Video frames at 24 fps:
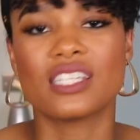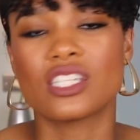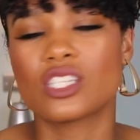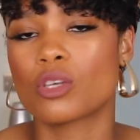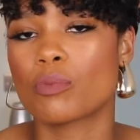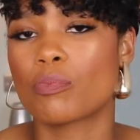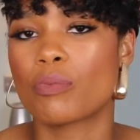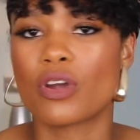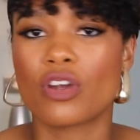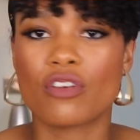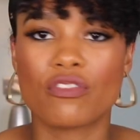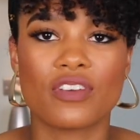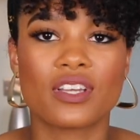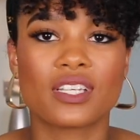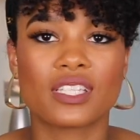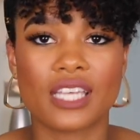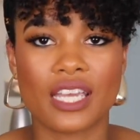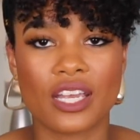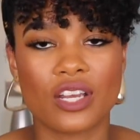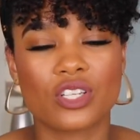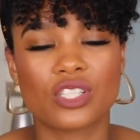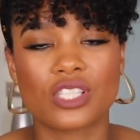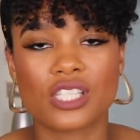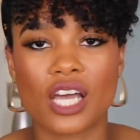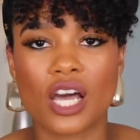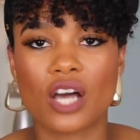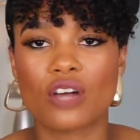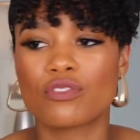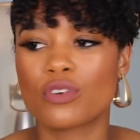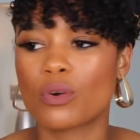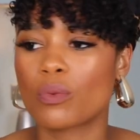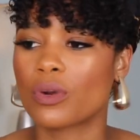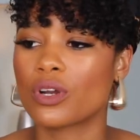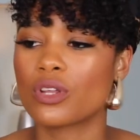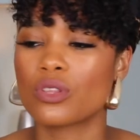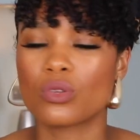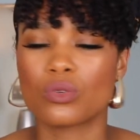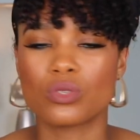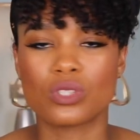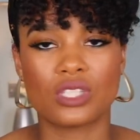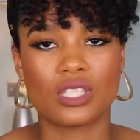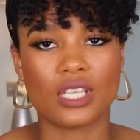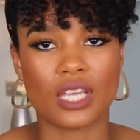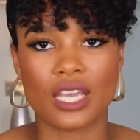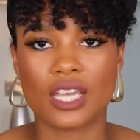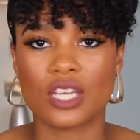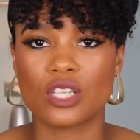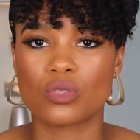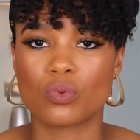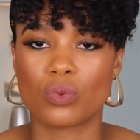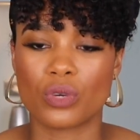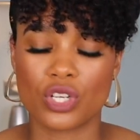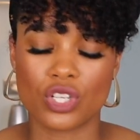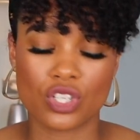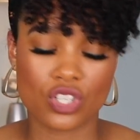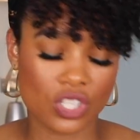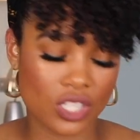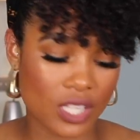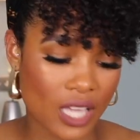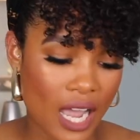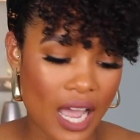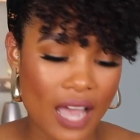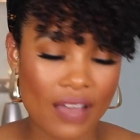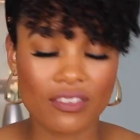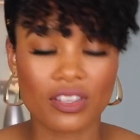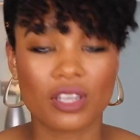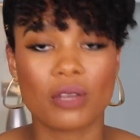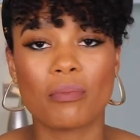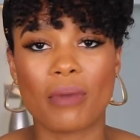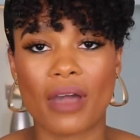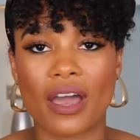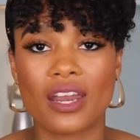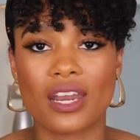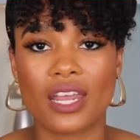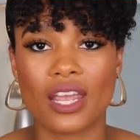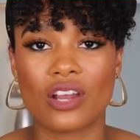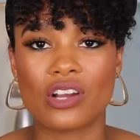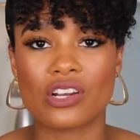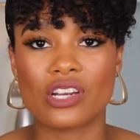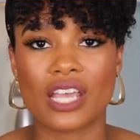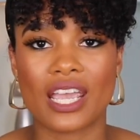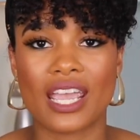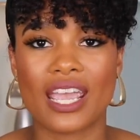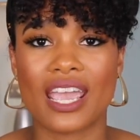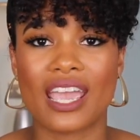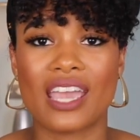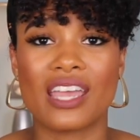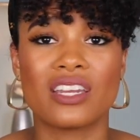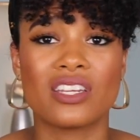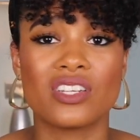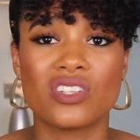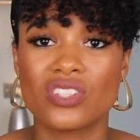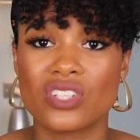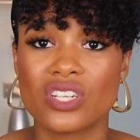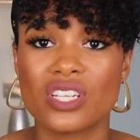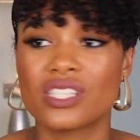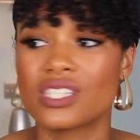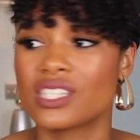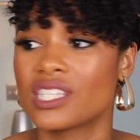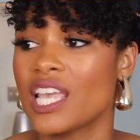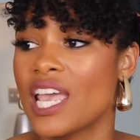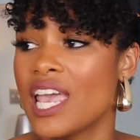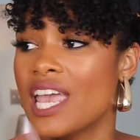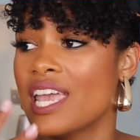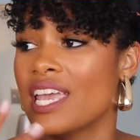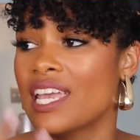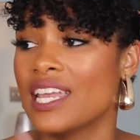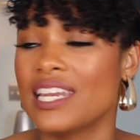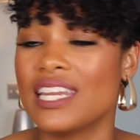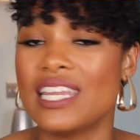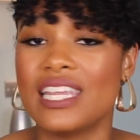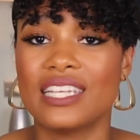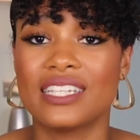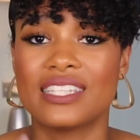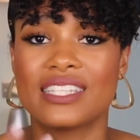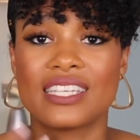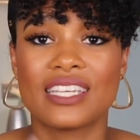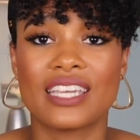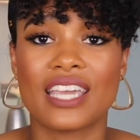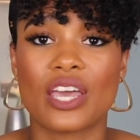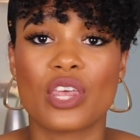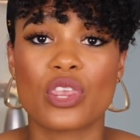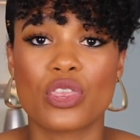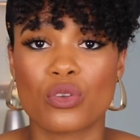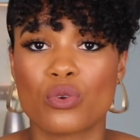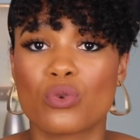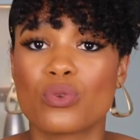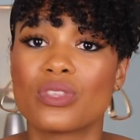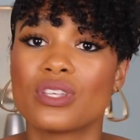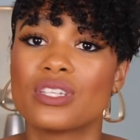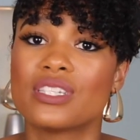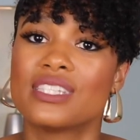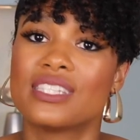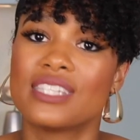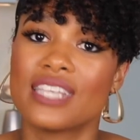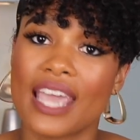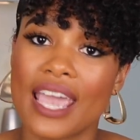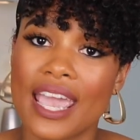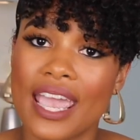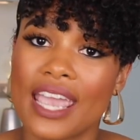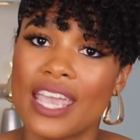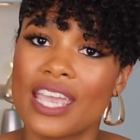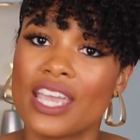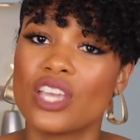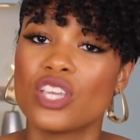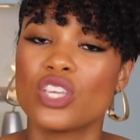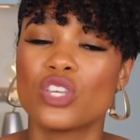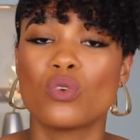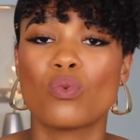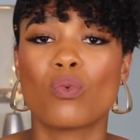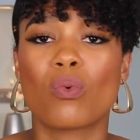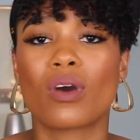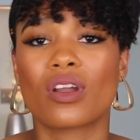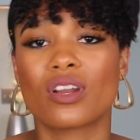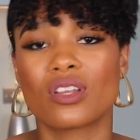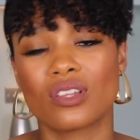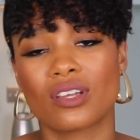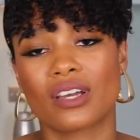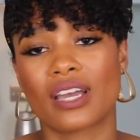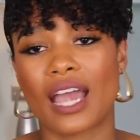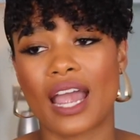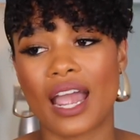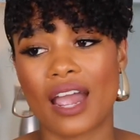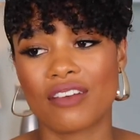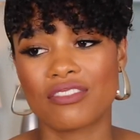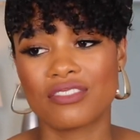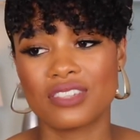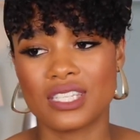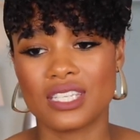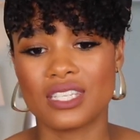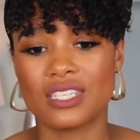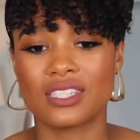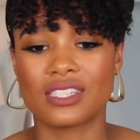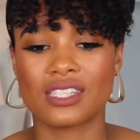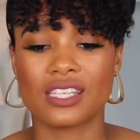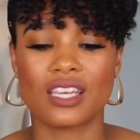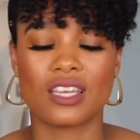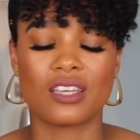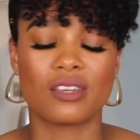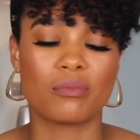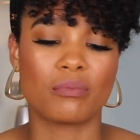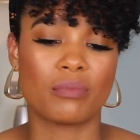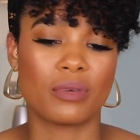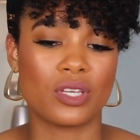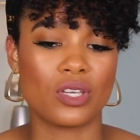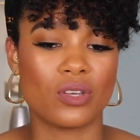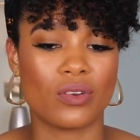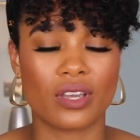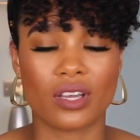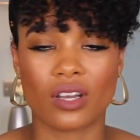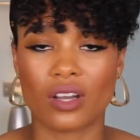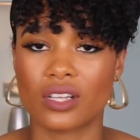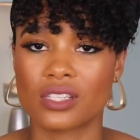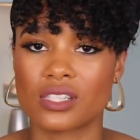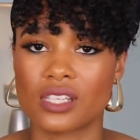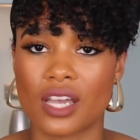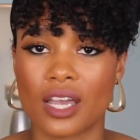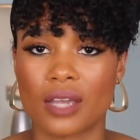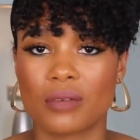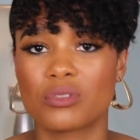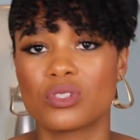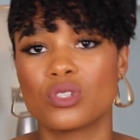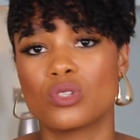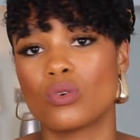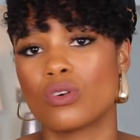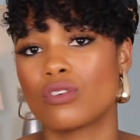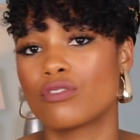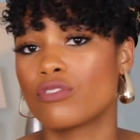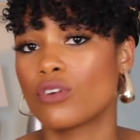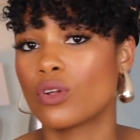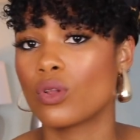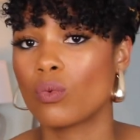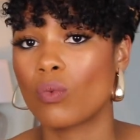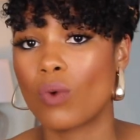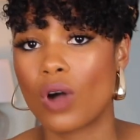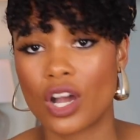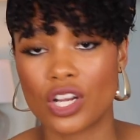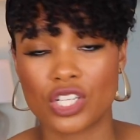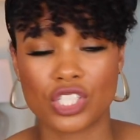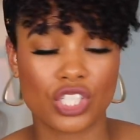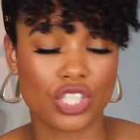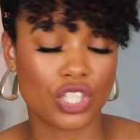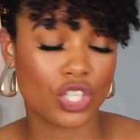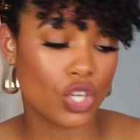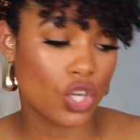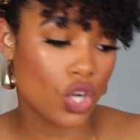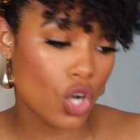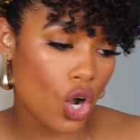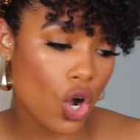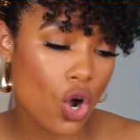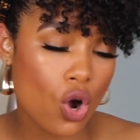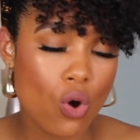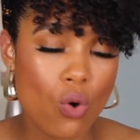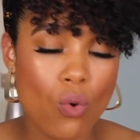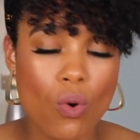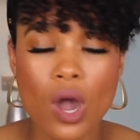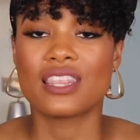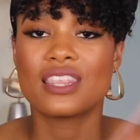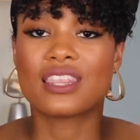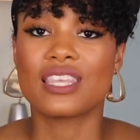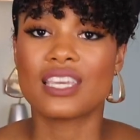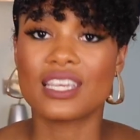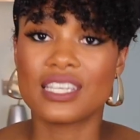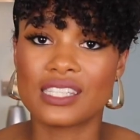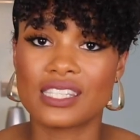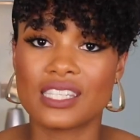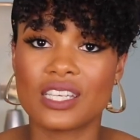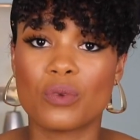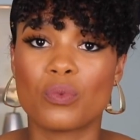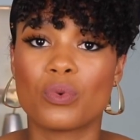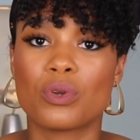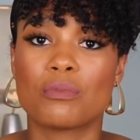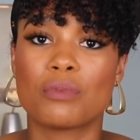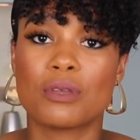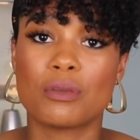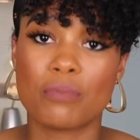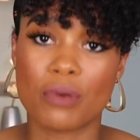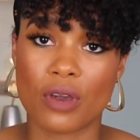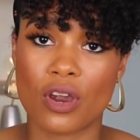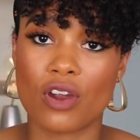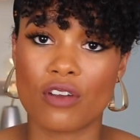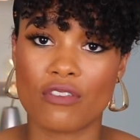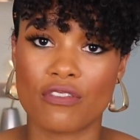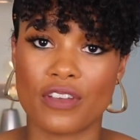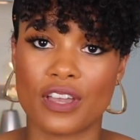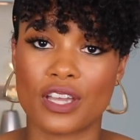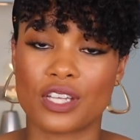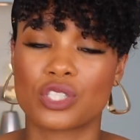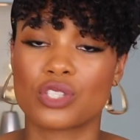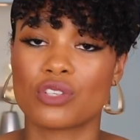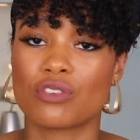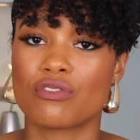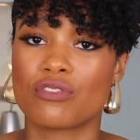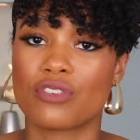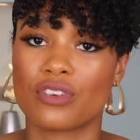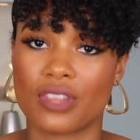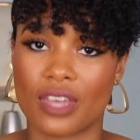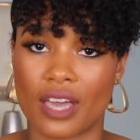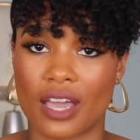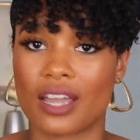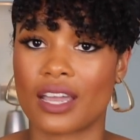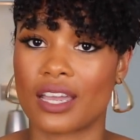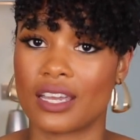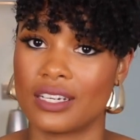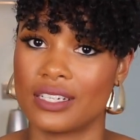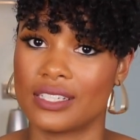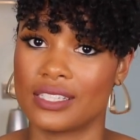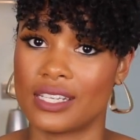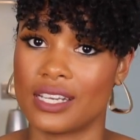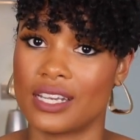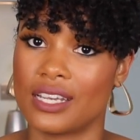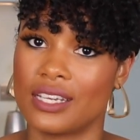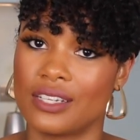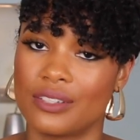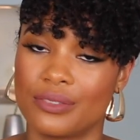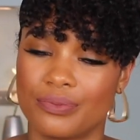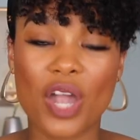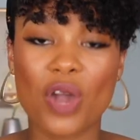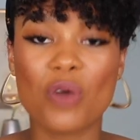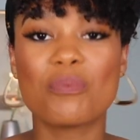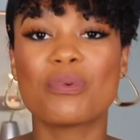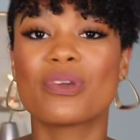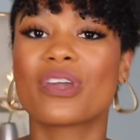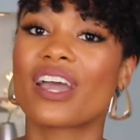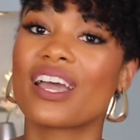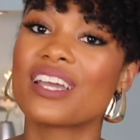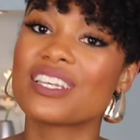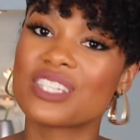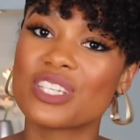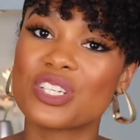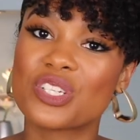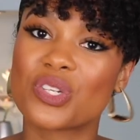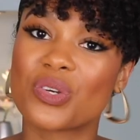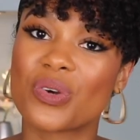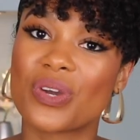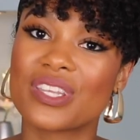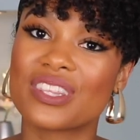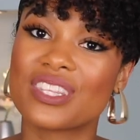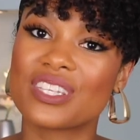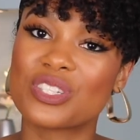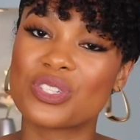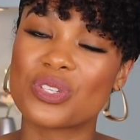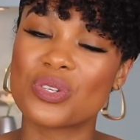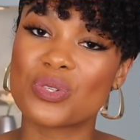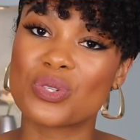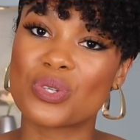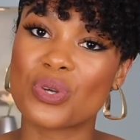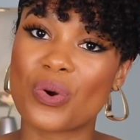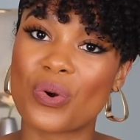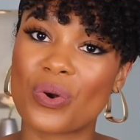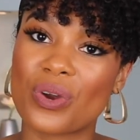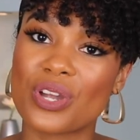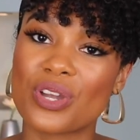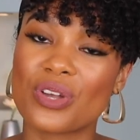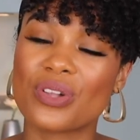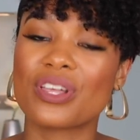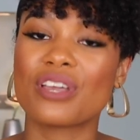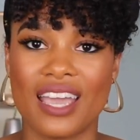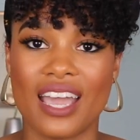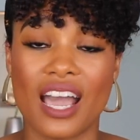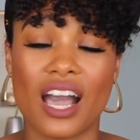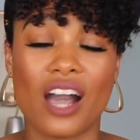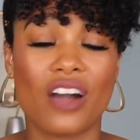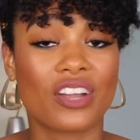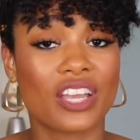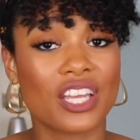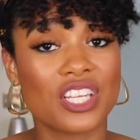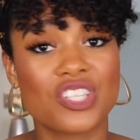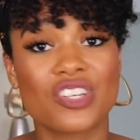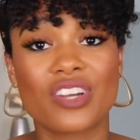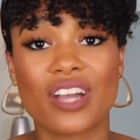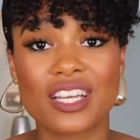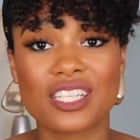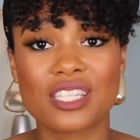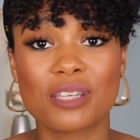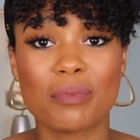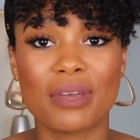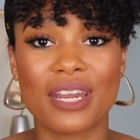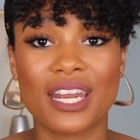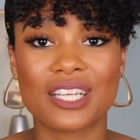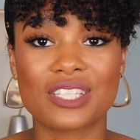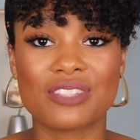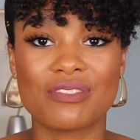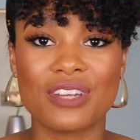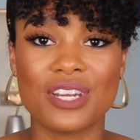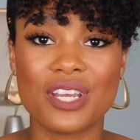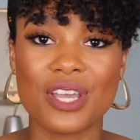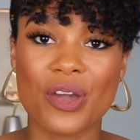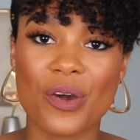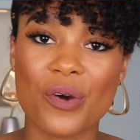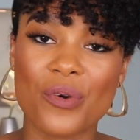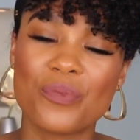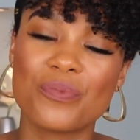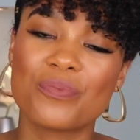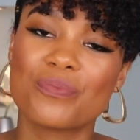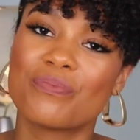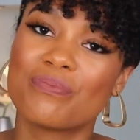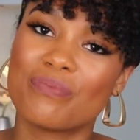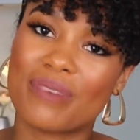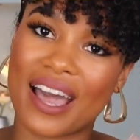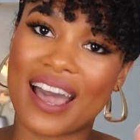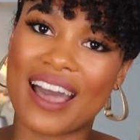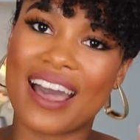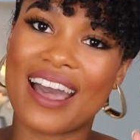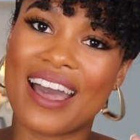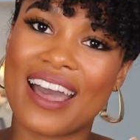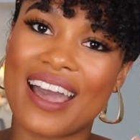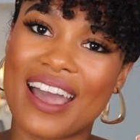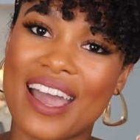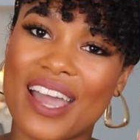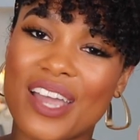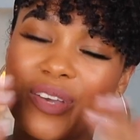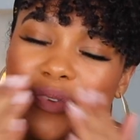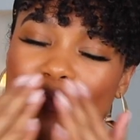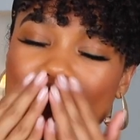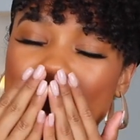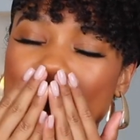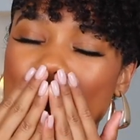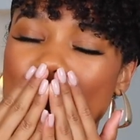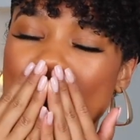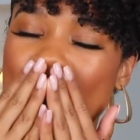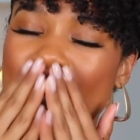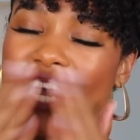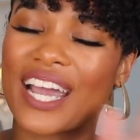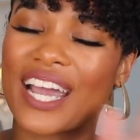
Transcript: is a perfect hairstyle for one of those days where you're just having a bad hair day and you just need to get through the day. You want to look half decent, but you ain't got time to do a full wash and go. This would be perfect for that kind of day. I hope you guys enjoyed this tutorial. I'll catch you guys in my next video. Bye!